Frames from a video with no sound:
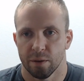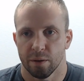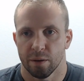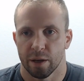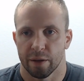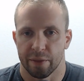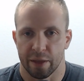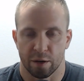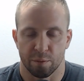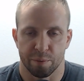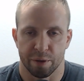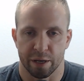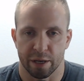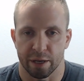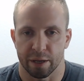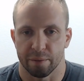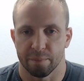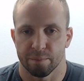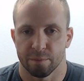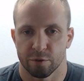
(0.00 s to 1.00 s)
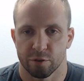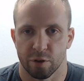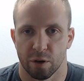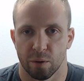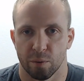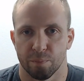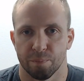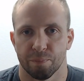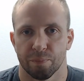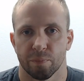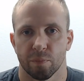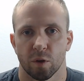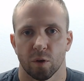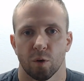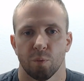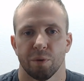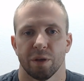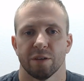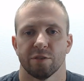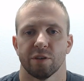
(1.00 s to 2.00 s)
and that'll be it. So
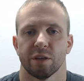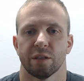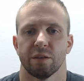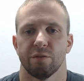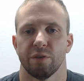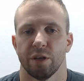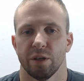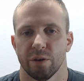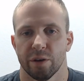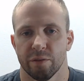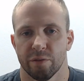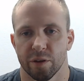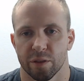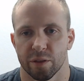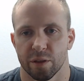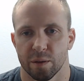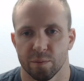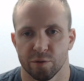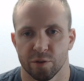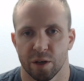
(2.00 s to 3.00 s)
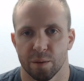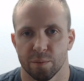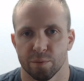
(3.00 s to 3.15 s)
hope you guys liked the video. Give it a thumbs up,